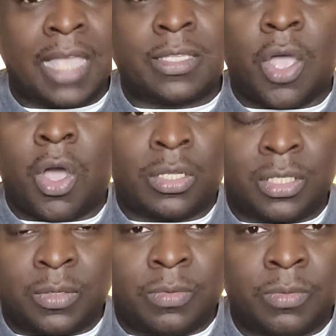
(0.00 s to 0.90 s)
is
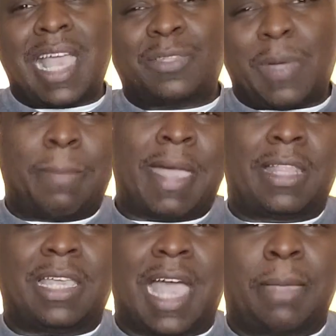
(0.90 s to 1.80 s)
awesome. That's why
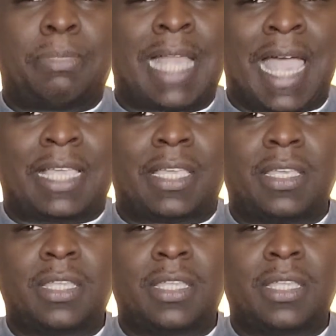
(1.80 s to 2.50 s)
Malachi Black,